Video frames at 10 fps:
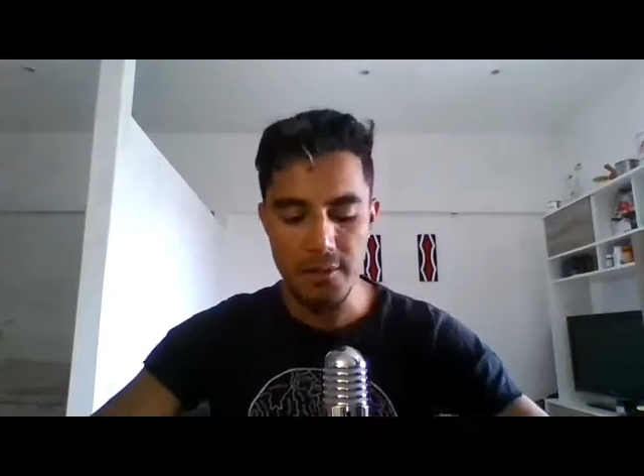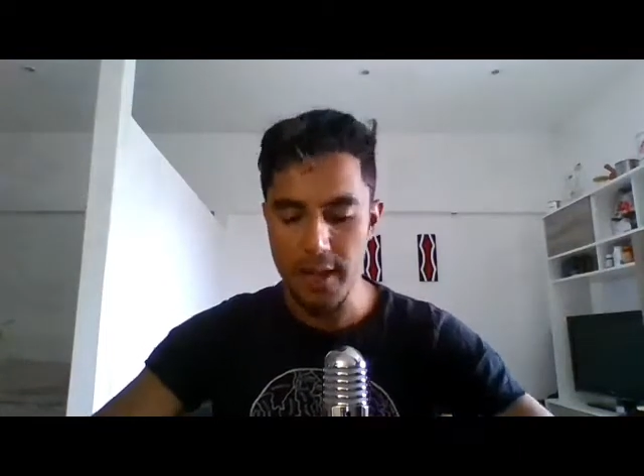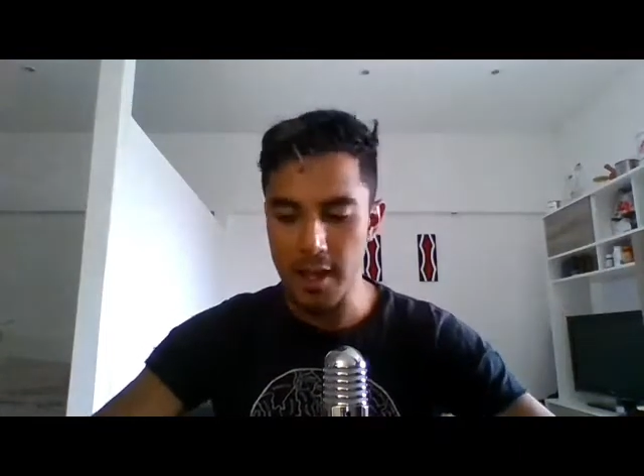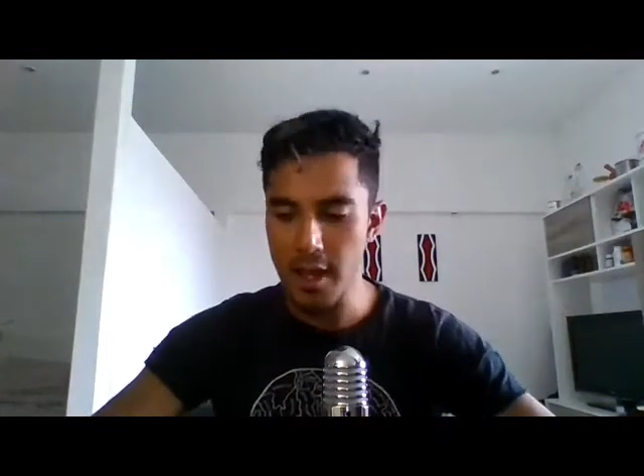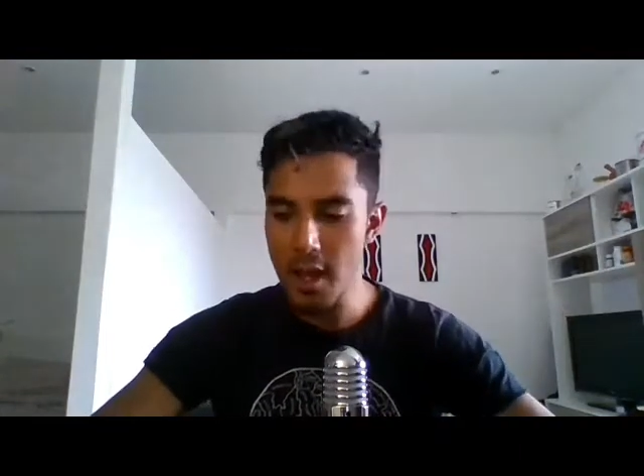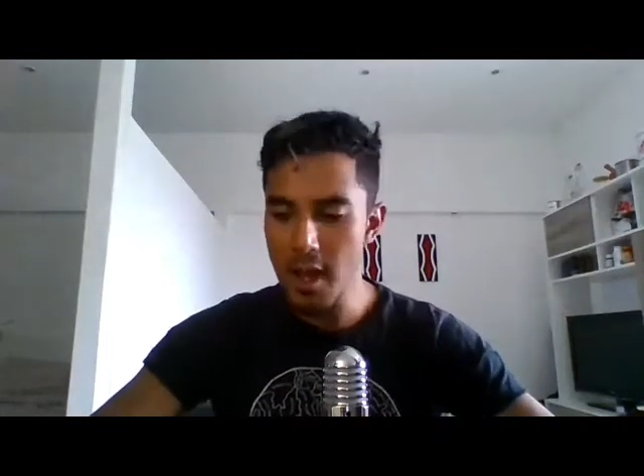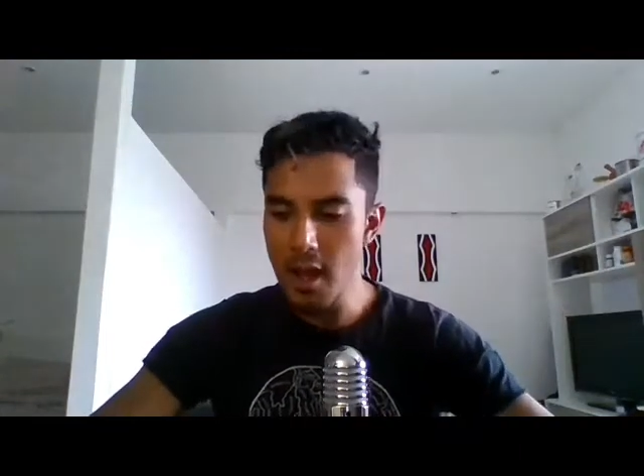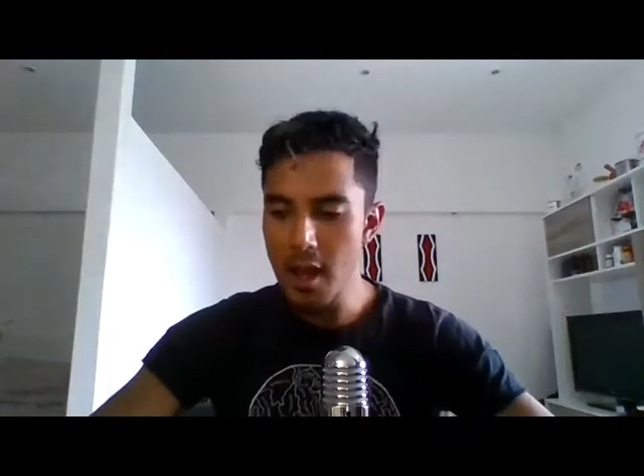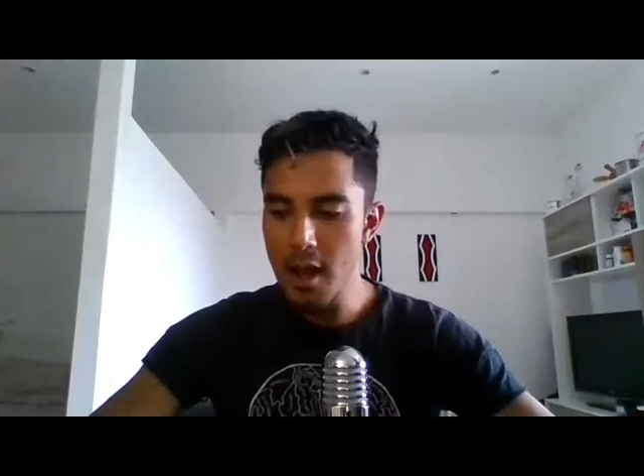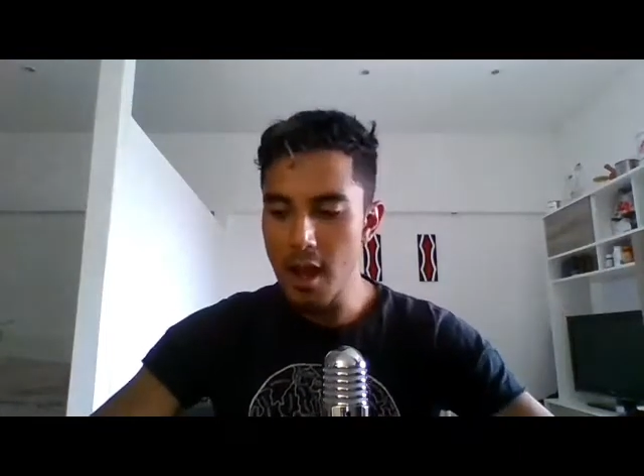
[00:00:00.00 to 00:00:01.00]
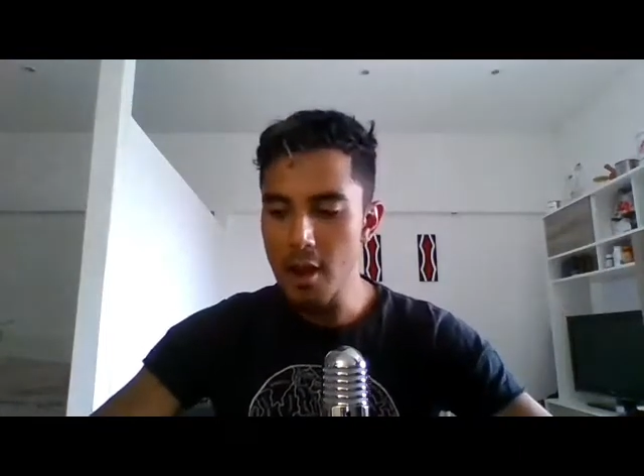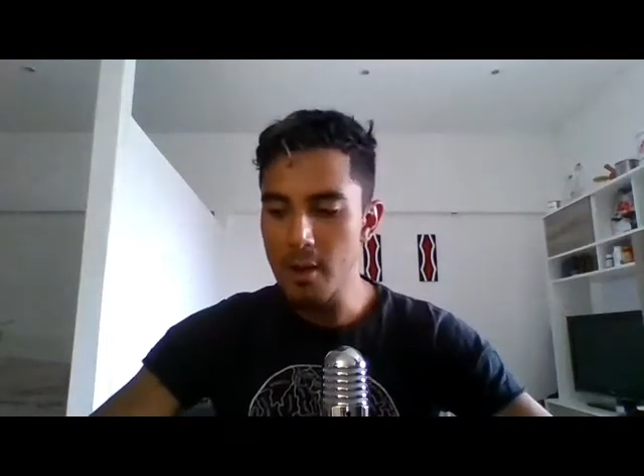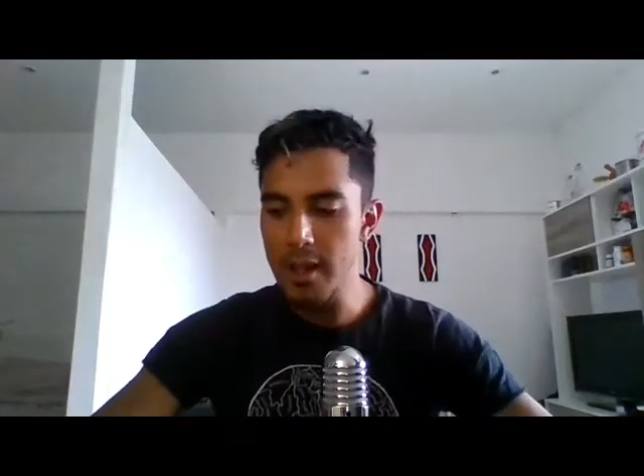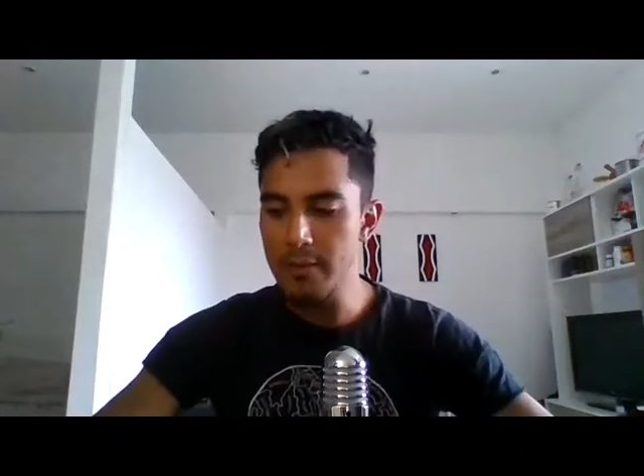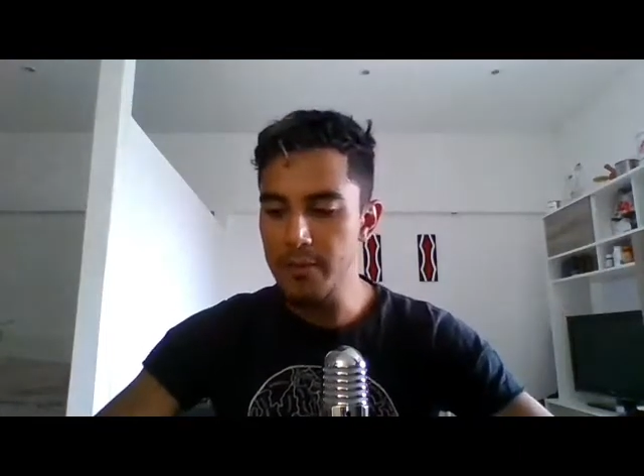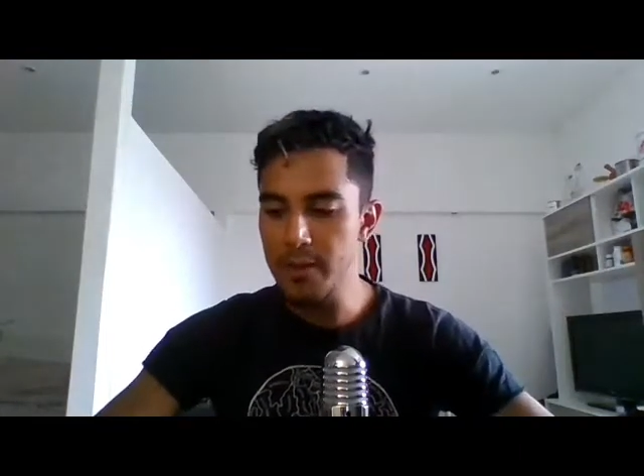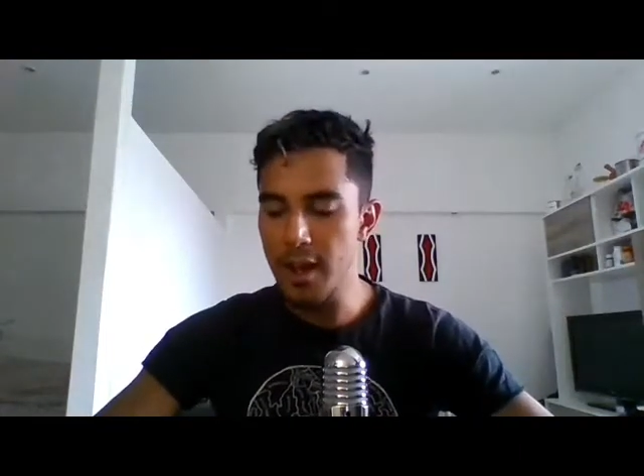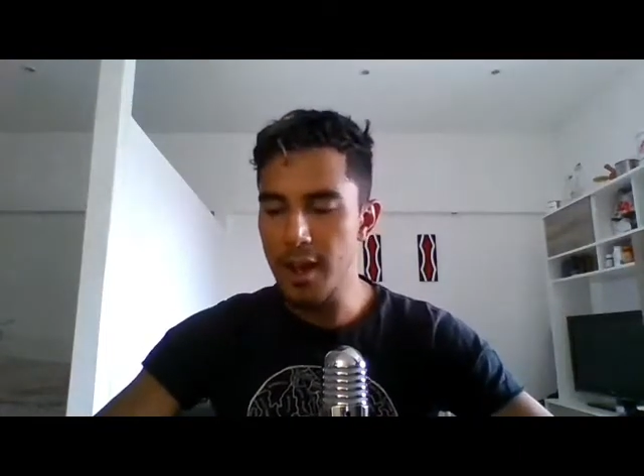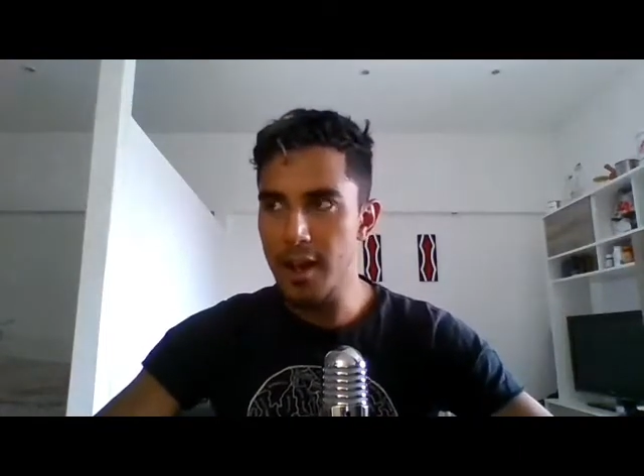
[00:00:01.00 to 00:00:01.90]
of like, oh, if